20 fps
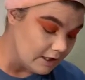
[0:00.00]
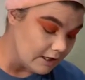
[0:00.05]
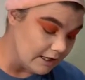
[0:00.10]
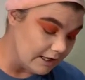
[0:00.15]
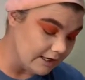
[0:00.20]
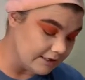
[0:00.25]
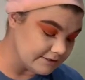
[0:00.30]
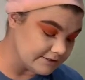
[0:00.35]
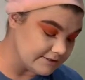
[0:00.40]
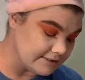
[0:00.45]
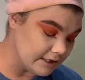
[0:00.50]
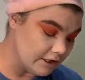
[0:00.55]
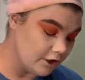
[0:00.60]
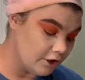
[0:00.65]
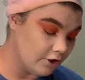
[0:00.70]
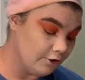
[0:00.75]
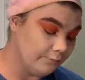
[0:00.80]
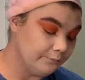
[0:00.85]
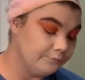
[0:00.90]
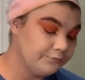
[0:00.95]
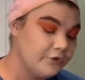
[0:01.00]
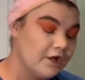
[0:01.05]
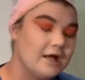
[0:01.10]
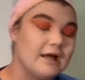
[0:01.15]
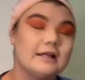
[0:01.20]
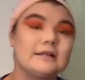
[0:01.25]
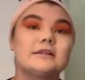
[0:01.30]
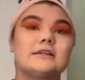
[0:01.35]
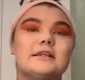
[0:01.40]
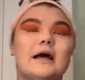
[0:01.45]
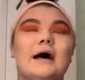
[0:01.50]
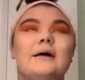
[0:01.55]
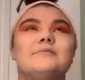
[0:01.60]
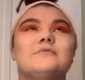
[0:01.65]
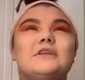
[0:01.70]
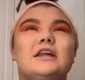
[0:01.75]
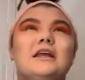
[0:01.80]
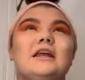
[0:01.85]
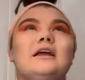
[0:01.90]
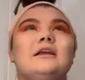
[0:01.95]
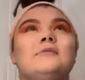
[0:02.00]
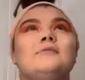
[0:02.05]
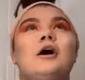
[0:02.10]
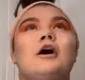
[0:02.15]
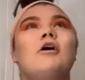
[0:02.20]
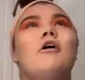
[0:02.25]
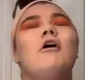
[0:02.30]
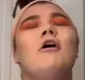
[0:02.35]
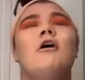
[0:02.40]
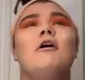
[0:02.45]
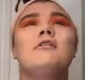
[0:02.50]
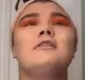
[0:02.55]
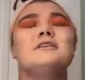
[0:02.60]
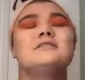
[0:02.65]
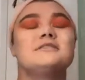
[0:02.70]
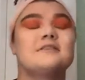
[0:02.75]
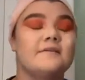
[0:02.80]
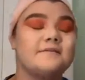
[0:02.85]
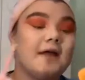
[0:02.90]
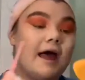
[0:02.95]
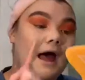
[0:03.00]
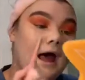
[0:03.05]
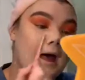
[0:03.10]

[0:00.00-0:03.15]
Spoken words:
And so I'm thinking about all this stuff that